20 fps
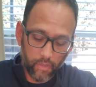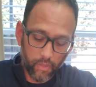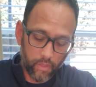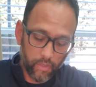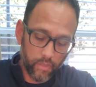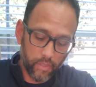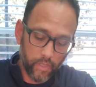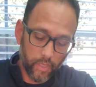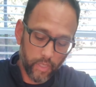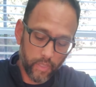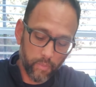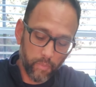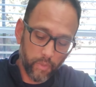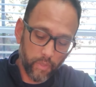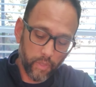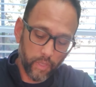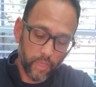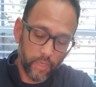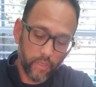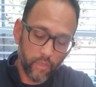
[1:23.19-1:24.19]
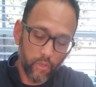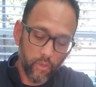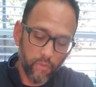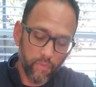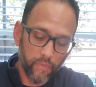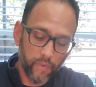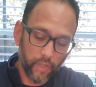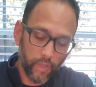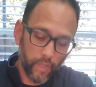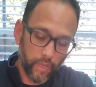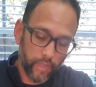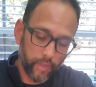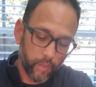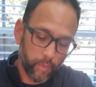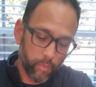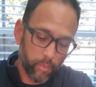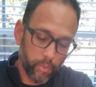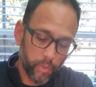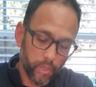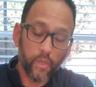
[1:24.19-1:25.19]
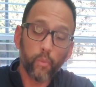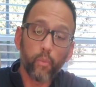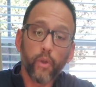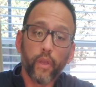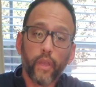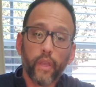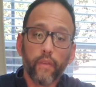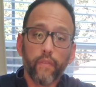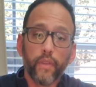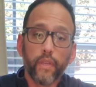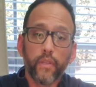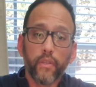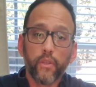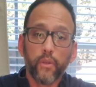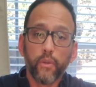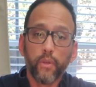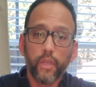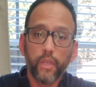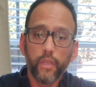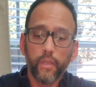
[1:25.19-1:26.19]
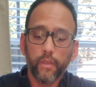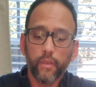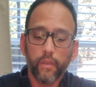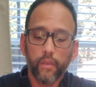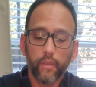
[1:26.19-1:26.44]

assessment, they do feel like they're somewhat heavy duty.